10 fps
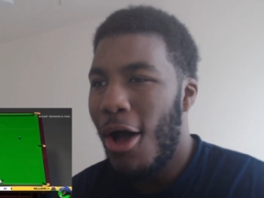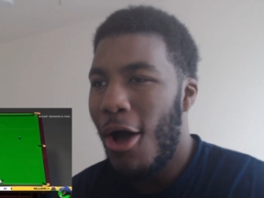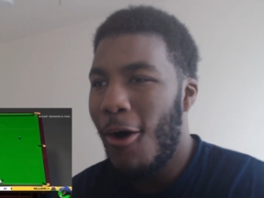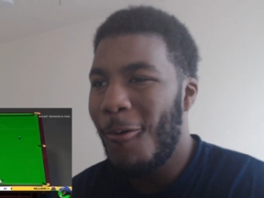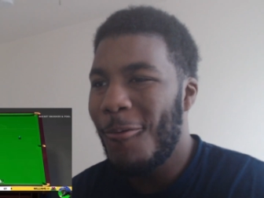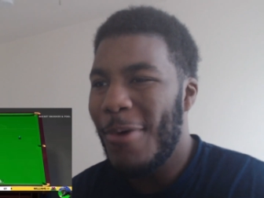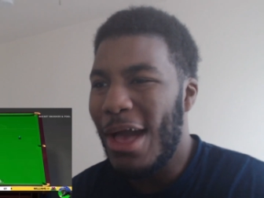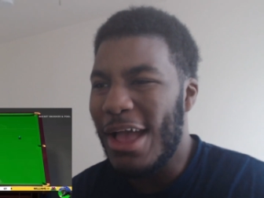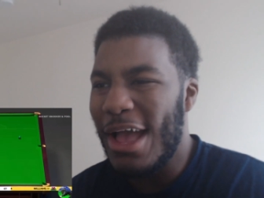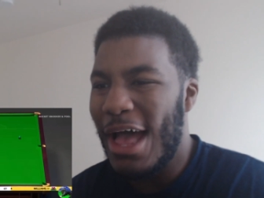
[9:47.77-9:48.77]
Oh
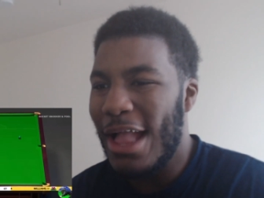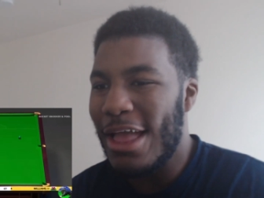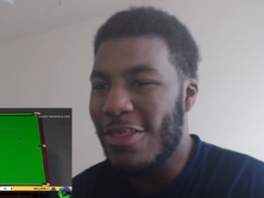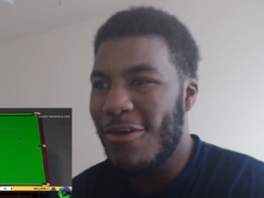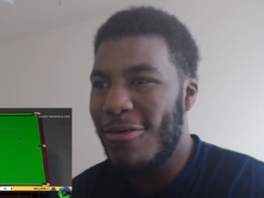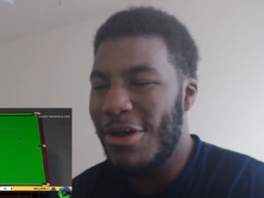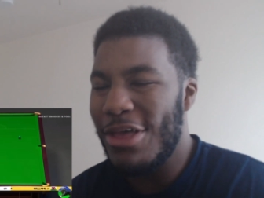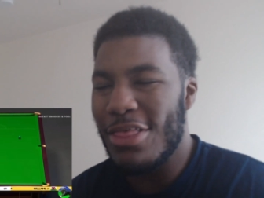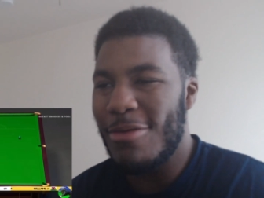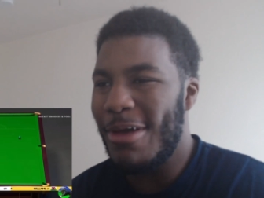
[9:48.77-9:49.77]
my god, that's crazy.
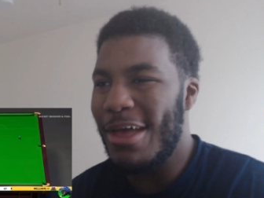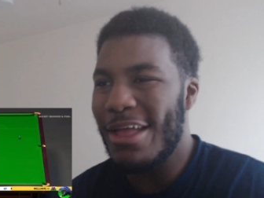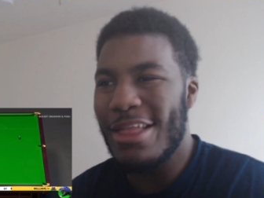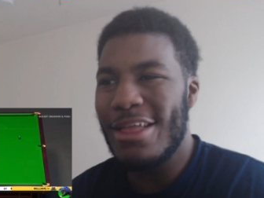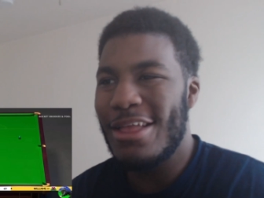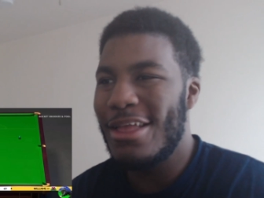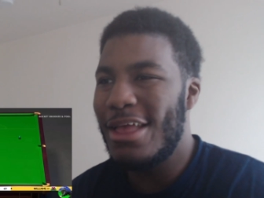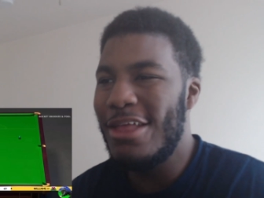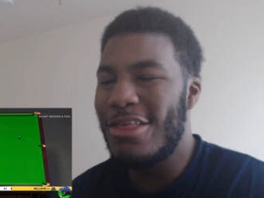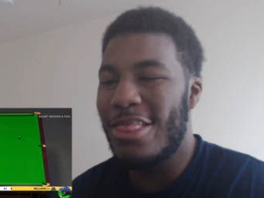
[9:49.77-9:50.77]
Robertson can win.
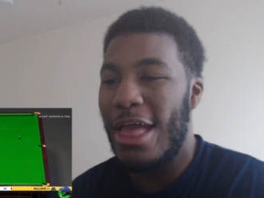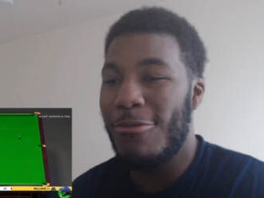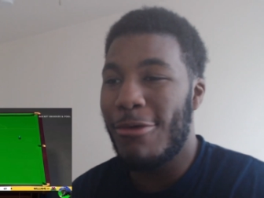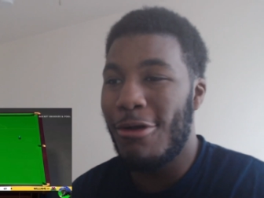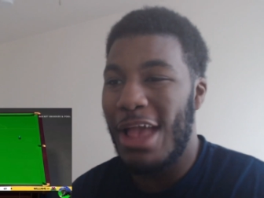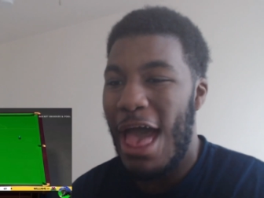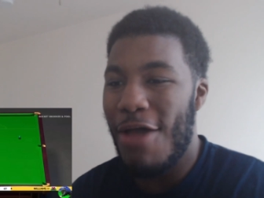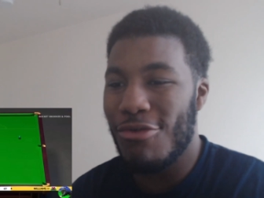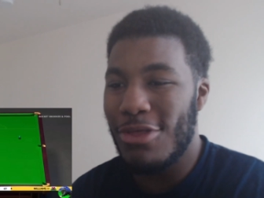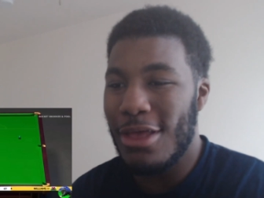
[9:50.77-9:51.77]
He just like real
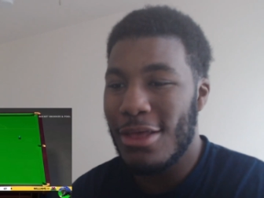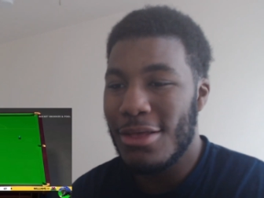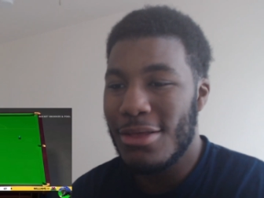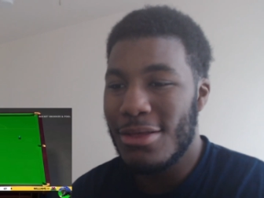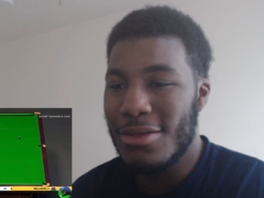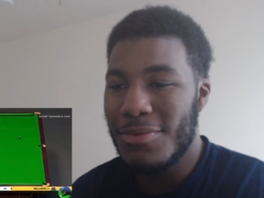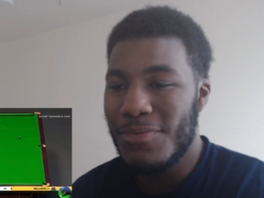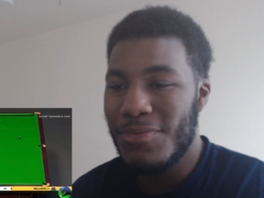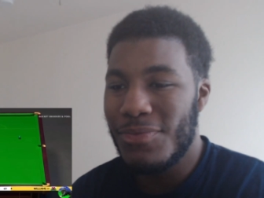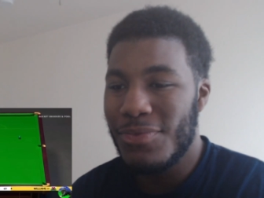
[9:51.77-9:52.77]
casually. As well.
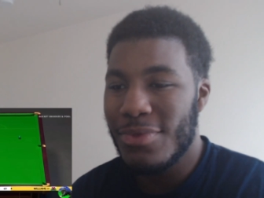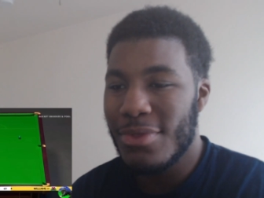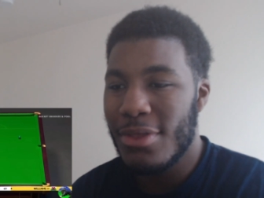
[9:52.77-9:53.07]
He just.